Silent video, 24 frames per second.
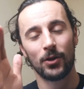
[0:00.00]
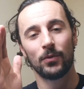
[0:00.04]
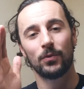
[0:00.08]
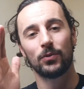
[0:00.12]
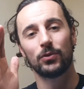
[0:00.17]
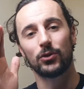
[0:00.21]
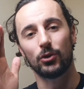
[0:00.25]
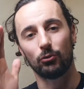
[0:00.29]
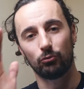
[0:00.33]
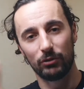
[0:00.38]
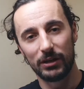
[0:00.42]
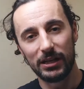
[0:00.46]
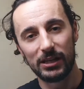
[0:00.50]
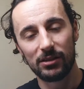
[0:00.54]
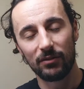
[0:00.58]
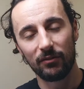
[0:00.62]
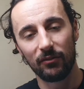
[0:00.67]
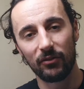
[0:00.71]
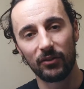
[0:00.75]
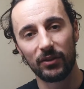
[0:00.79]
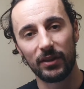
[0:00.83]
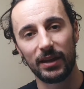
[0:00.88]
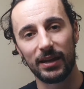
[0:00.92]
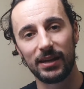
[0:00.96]
The reason
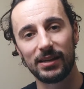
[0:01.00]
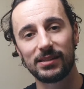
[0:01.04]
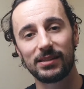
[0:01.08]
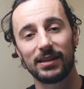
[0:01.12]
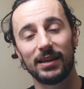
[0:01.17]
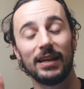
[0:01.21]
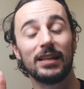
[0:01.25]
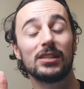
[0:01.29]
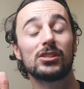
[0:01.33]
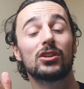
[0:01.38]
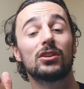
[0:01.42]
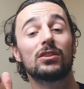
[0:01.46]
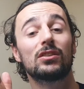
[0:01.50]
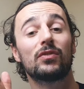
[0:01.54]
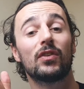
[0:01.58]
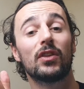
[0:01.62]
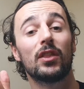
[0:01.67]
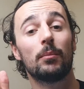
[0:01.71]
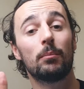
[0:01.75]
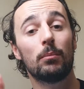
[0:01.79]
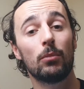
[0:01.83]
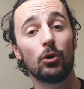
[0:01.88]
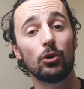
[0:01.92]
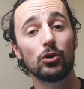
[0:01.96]
for this is because for the
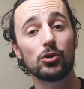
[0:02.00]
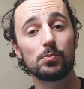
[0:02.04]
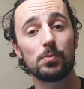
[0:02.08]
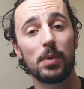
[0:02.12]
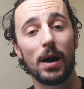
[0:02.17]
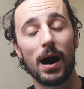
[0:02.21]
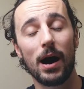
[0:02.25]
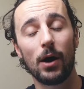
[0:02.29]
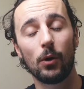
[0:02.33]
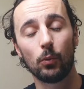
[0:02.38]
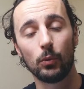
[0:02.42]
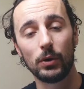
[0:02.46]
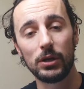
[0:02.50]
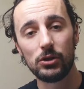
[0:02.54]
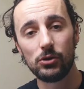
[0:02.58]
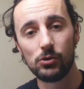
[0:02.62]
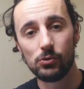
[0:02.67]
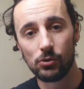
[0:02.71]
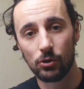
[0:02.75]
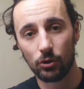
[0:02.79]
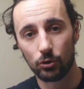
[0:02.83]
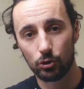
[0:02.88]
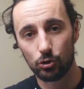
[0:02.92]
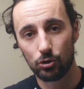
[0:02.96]
most part, we do
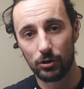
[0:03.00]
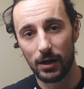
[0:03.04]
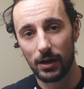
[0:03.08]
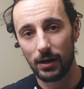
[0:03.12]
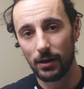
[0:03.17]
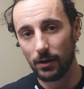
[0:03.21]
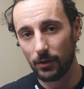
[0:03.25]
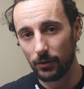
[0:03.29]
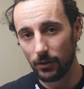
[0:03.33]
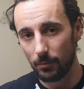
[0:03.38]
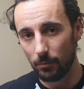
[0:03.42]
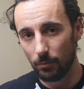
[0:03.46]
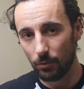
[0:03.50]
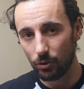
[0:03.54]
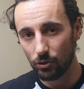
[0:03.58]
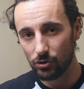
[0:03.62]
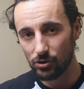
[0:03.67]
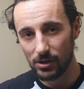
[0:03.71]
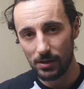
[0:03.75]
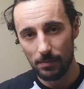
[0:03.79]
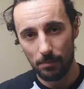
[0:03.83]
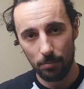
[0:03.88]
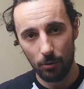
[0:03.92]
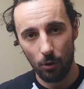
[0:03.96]
not train the most
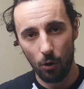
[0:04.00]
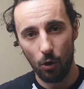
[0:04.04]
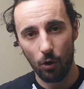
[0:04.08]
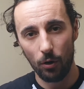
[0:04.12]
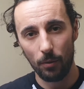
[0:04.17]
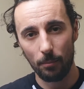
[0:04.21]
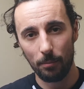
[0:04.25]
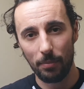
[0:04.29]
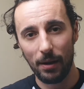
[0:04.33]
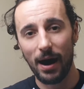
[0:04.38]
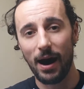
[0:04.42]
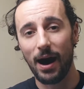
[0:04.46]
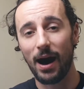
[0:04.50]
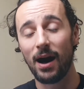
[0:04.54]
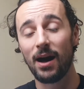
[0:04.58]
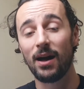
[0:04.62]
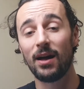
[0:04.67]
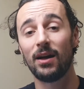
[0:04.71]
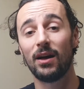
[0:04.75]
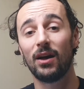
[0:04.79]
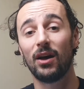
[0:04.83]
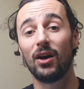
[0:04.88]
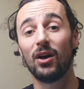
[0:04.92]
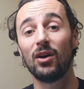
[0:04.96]
important part
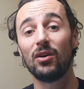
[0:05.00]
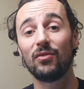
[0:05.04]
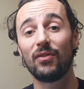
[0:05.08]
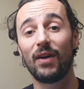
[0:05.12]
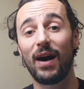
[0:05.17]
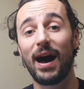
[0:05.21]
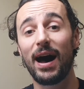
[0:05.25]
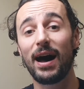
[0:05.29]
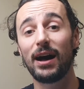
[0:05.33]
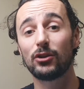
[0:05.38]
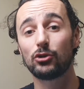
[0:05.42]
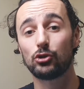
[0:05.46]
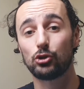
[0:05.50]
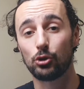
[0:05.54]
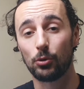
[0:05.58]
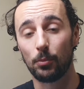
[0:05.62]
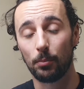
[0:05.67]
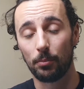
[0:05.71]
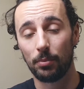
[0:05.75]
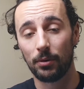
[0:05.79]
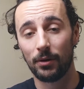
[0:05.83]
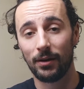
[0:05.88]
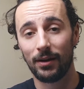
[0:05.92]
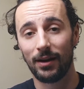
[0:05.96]
of our jump,
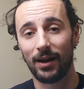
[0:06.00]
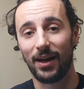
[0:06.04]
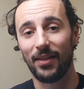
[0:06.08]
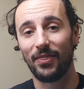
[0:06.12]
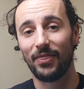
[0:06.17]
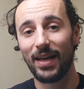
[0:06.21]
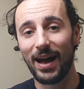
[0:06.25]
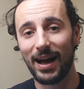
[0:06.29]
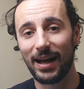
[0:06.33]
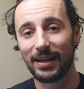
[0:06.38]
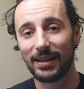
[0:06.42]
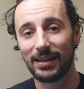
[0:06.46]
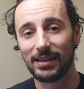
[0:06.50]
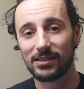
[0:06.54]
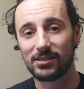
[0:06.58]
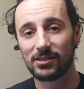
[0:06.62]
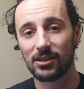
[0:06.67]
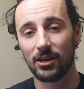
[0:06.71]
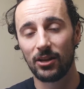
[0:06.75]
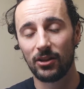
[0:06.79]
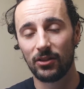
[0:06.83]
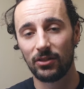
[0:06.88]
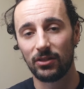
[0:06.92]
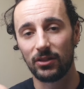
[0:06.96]
and that is
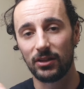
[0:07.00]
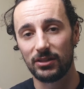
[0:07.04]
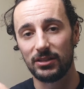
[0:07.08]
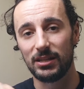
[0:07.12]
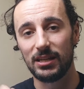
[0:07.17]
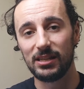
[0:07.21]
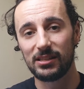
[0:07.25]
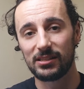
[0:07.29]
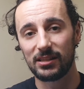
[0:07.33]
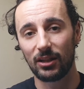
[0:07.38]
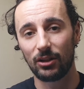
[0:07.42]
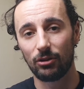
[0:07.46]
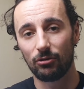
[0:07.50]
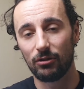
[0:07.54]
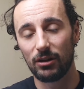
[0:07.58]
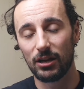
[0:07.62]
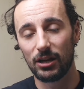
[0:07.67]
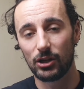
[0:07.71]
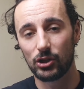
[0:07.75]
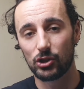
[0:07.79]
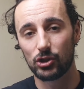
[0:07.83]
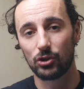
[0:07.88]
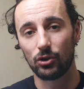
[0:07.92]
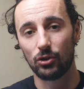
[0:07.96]
the
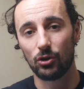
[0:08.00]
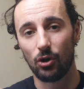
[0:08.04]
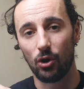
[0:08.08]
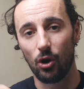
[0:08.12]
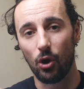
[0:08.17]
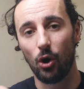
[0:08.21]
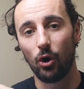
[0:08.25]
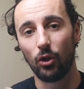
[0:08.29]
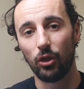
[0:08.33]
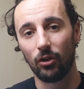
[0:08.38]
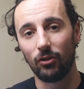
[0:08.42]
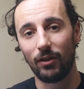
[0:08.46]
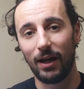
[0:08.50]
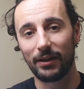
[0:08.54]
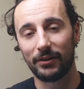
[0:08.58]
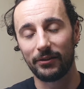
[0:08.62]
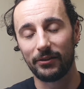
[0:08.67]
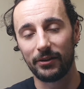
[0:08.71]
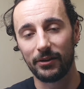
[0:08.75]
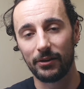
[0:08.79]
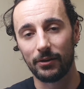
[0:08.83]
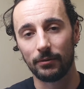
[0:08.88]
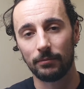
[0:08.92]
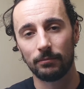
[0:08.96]
deceleration or the landing.